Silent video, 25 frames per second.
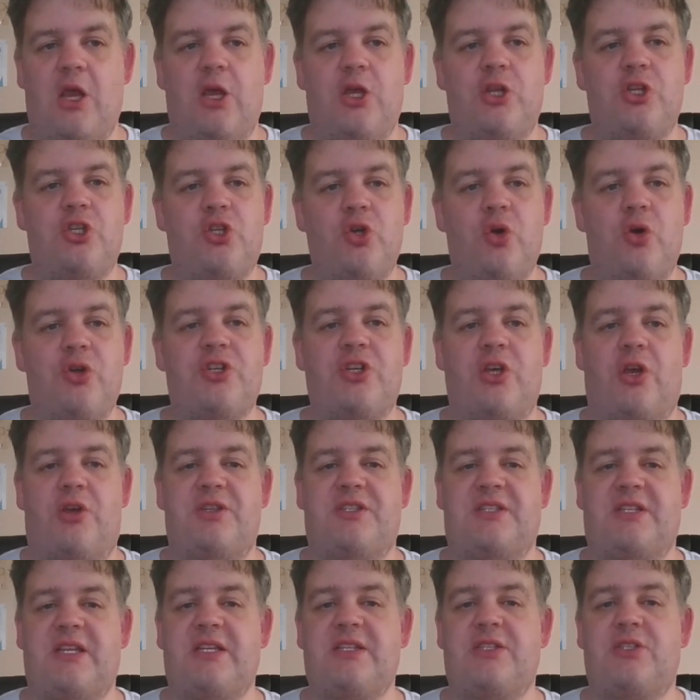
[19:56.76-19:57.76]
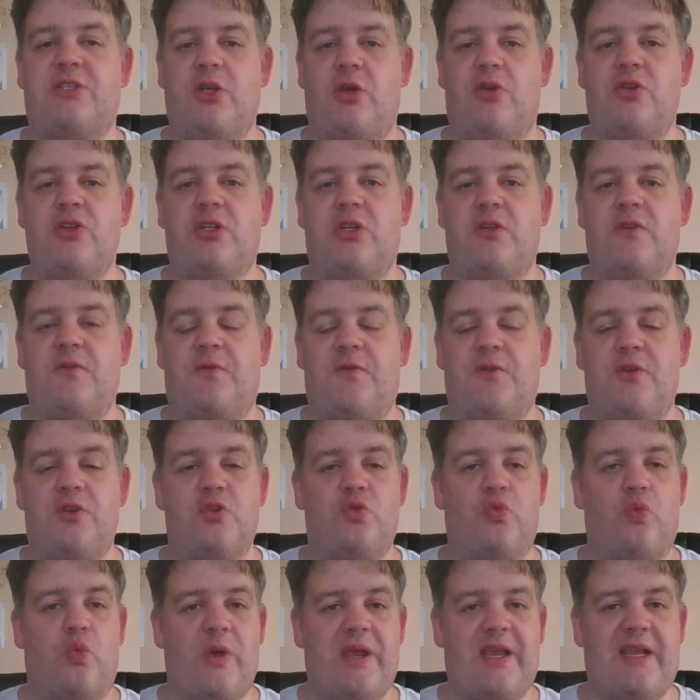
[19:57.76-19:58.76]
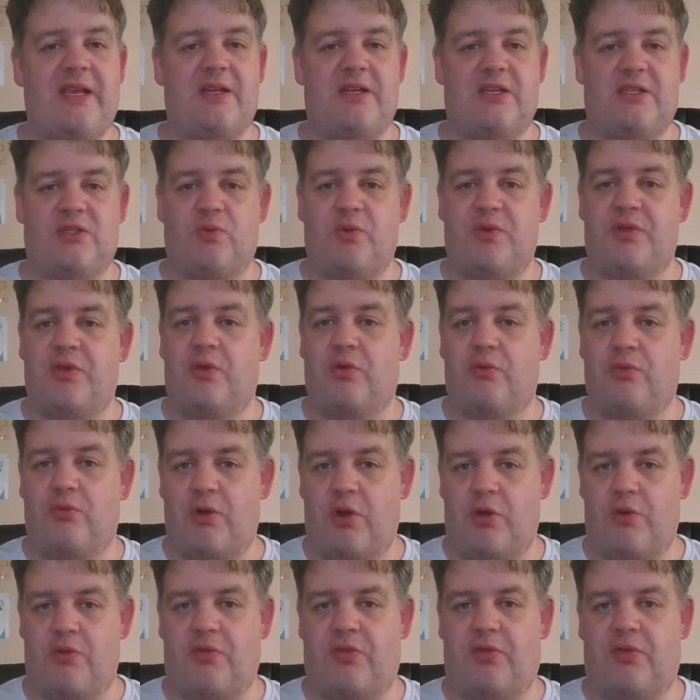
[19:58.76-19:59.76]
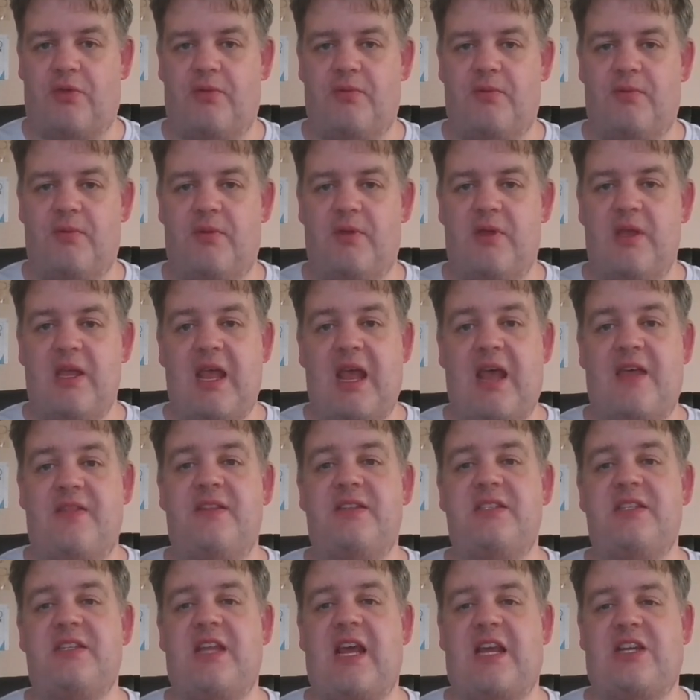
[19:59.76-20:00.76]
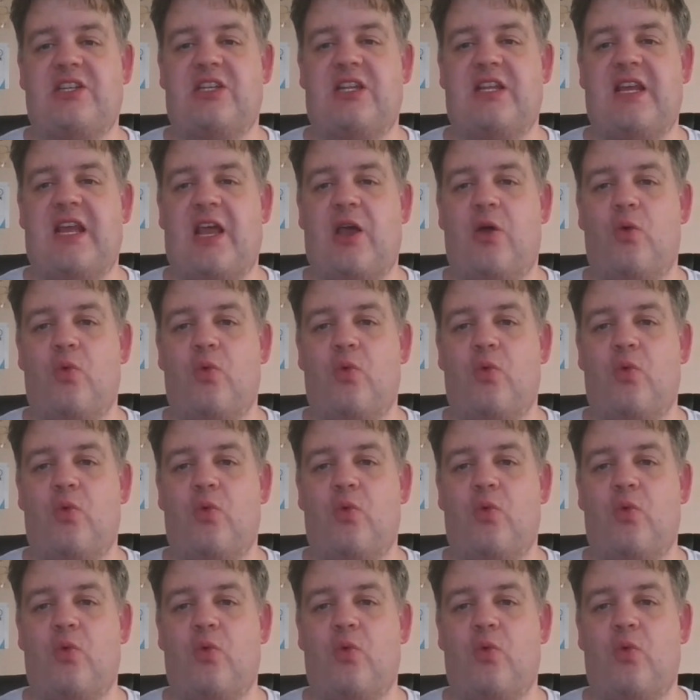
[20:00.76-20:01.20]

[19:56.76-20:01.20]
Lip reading: Georgiou says don't confuse weakness with growth. And this is actually how